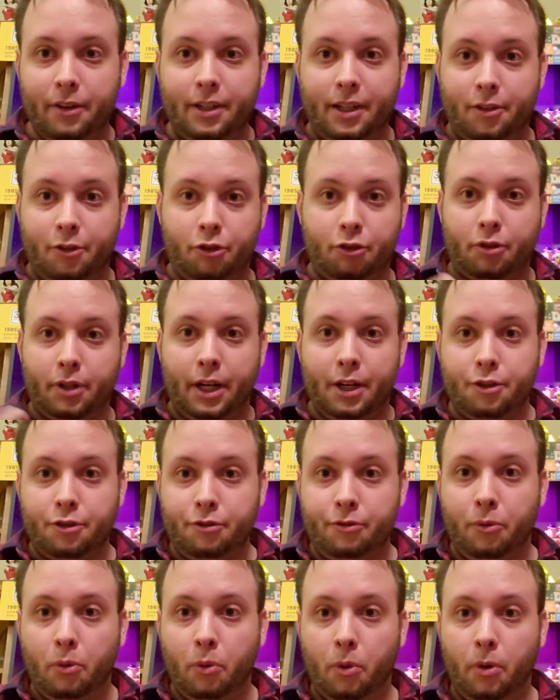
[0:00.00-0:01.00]
You had to scrounge
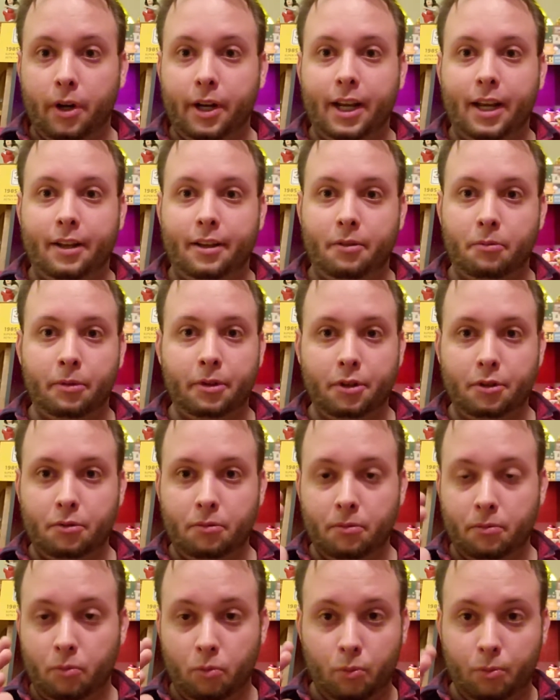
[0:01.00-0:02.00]
for. You had to
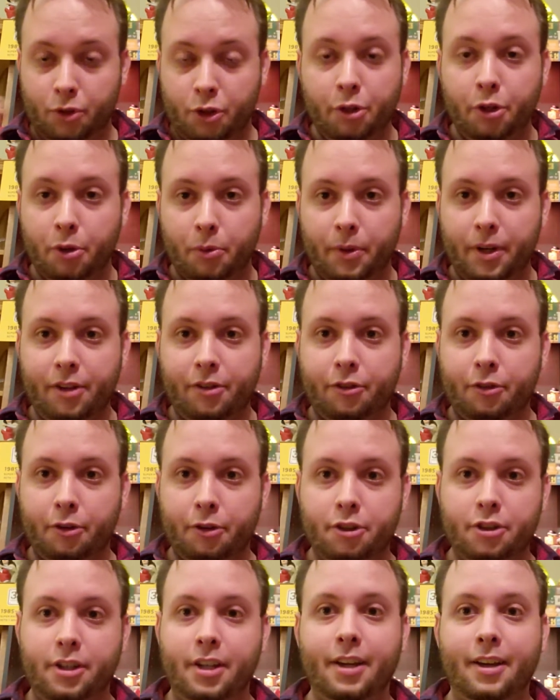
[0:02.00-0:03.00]
do your
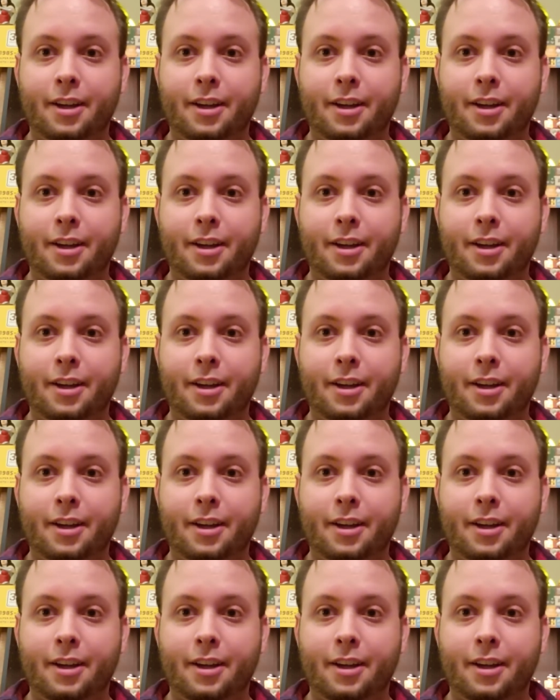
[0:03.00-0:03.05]
research.